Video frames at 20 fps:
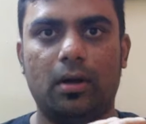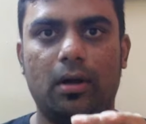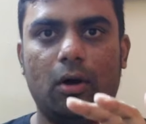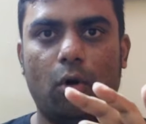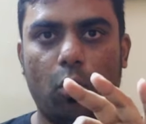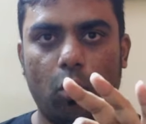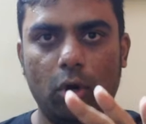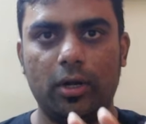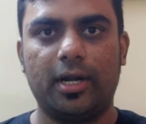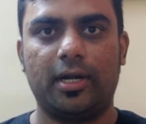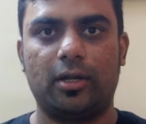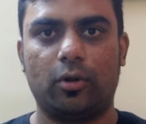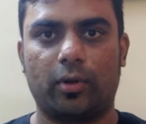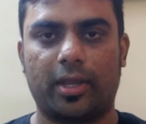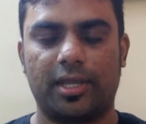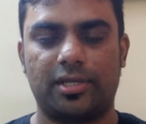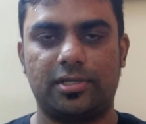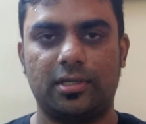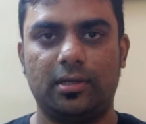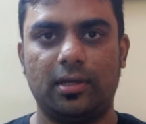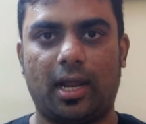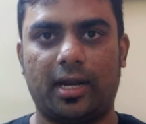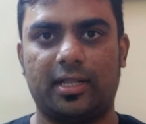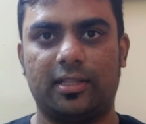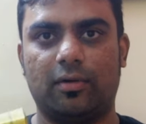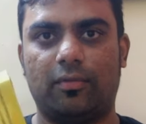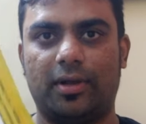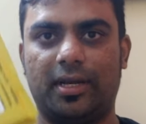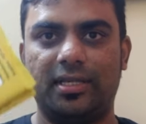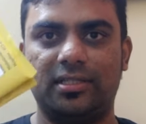hold at location,
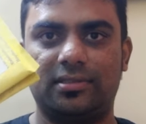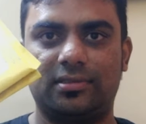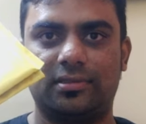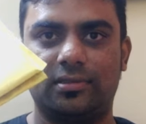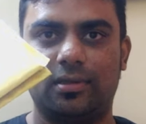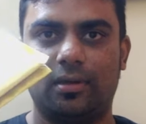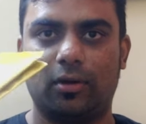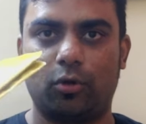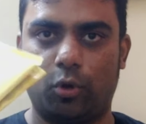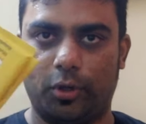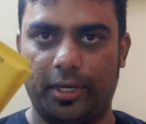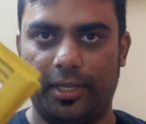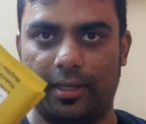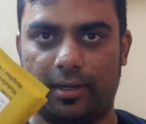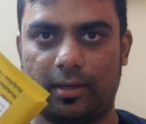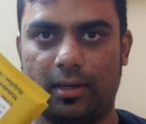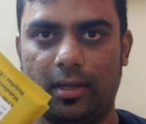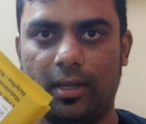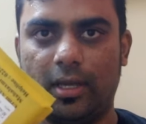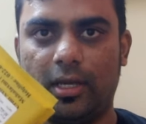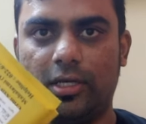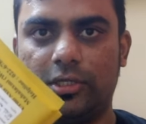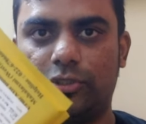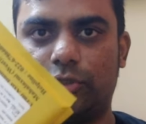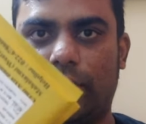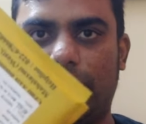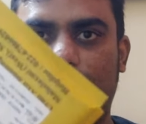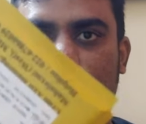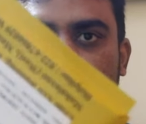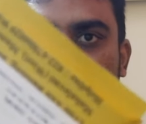another one is courier.
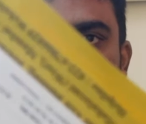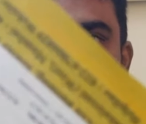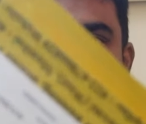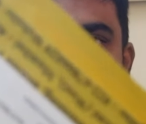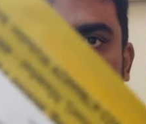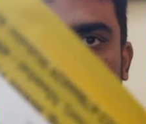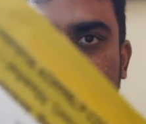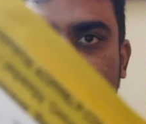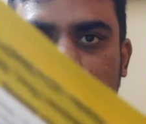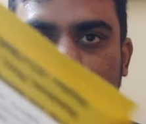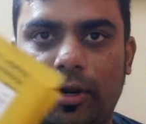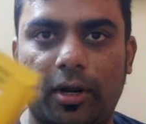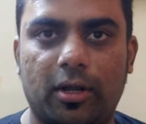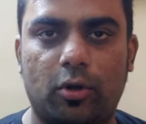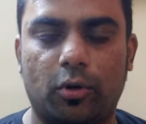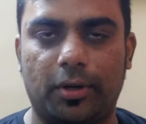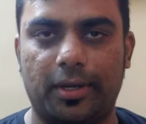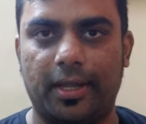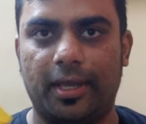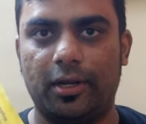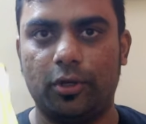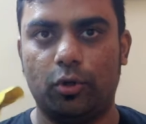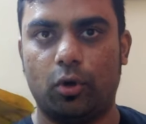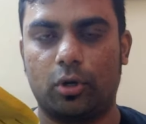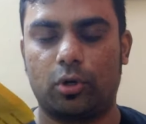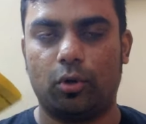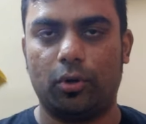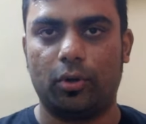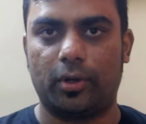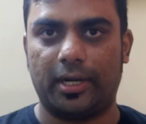So if you opt for a courier, you
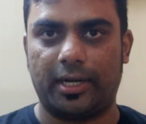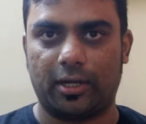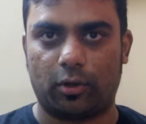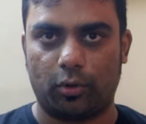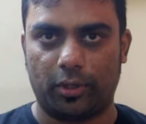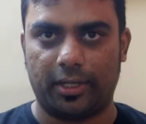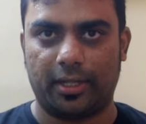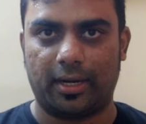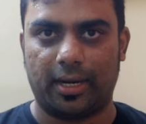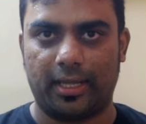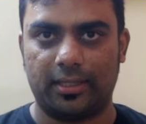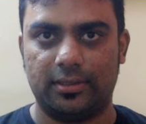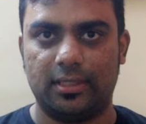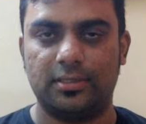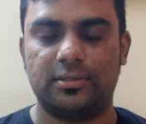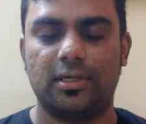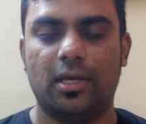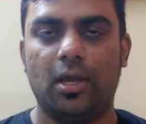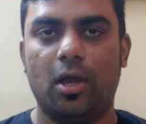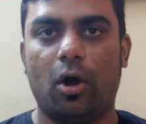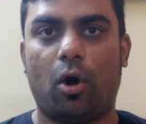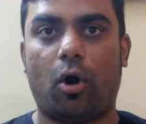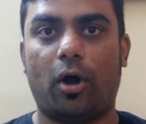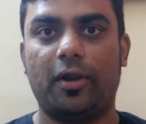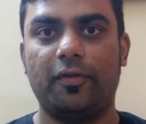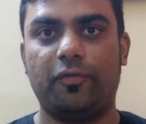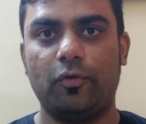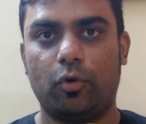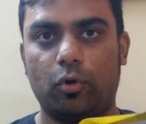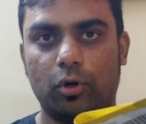are going to get a courier like this.
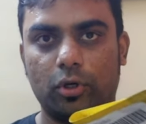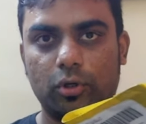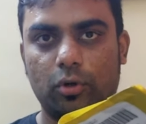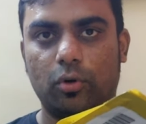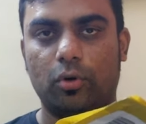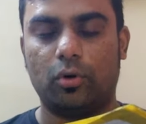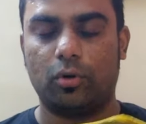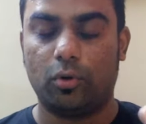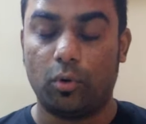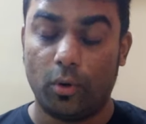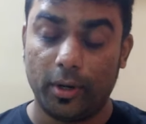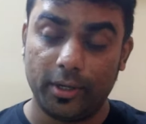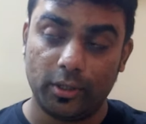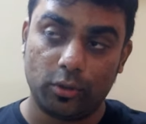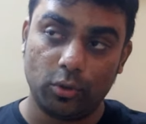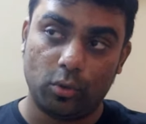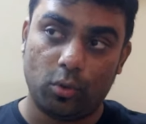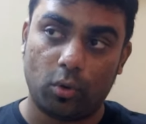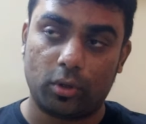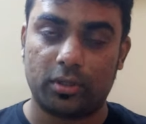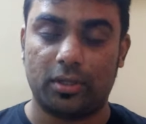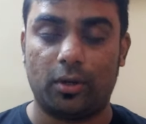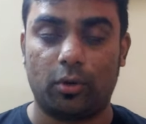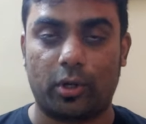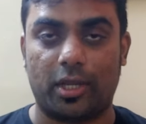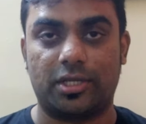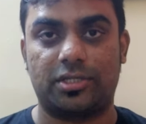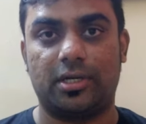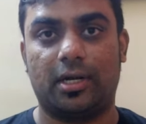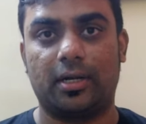Or if you going to go to the
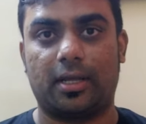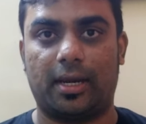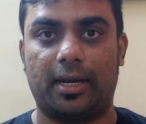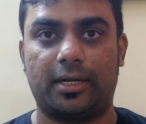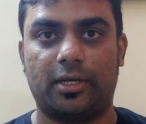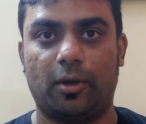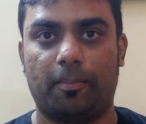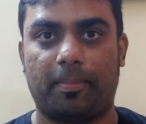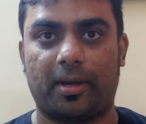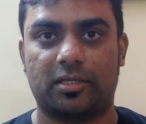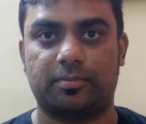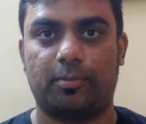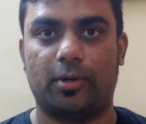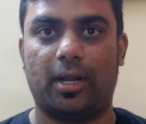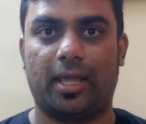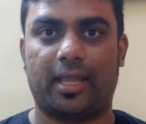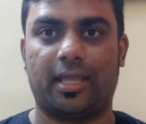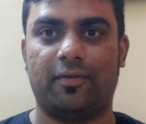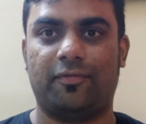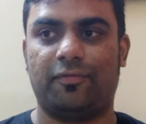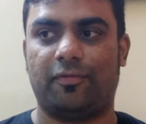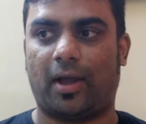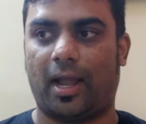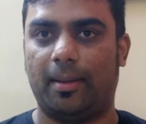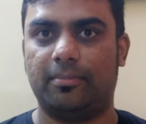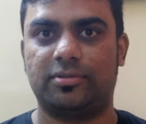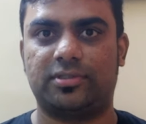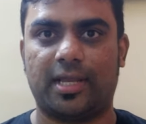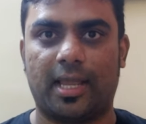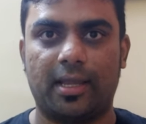location and collect your passport, like if I
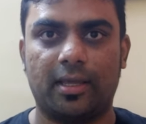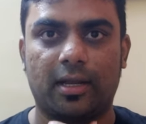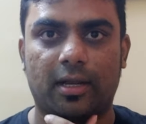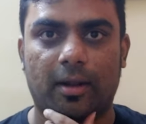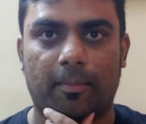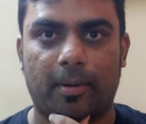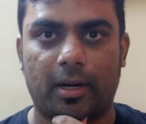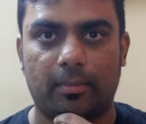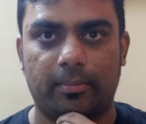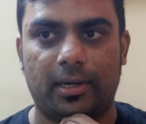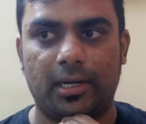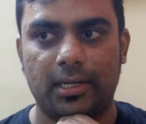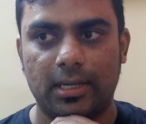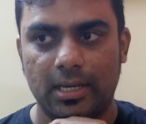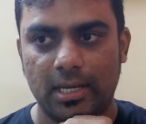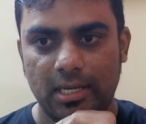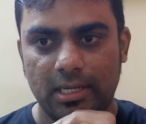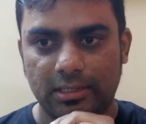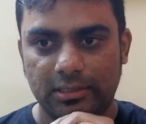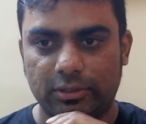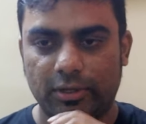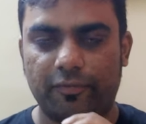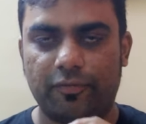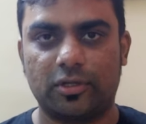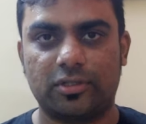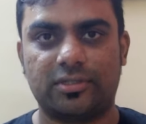am staying in an apartment, so if you're